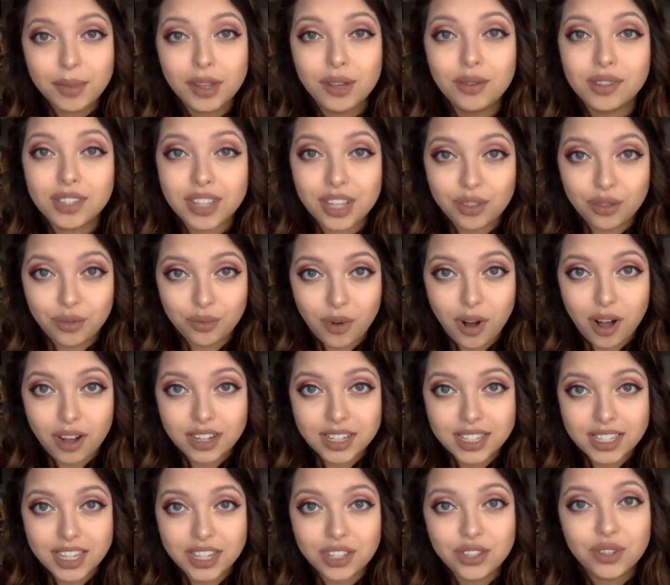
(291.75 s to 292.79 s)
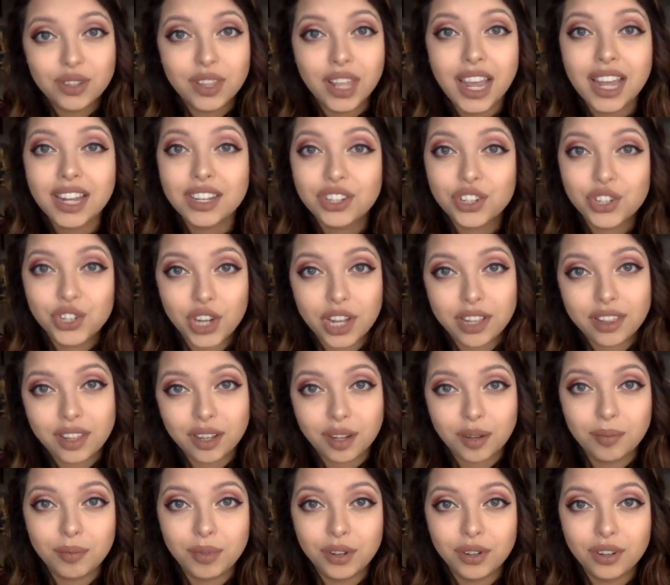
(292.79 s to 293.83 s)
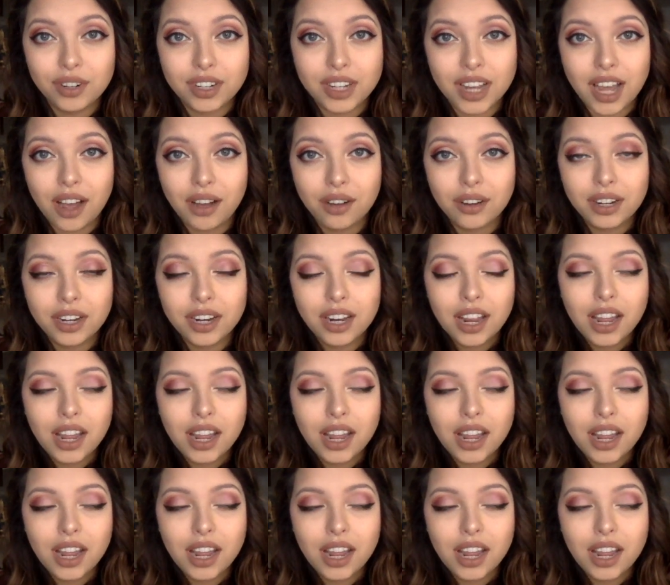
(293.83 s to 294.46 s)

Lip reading: He was at the wrong seat, so they had to shut the computer down.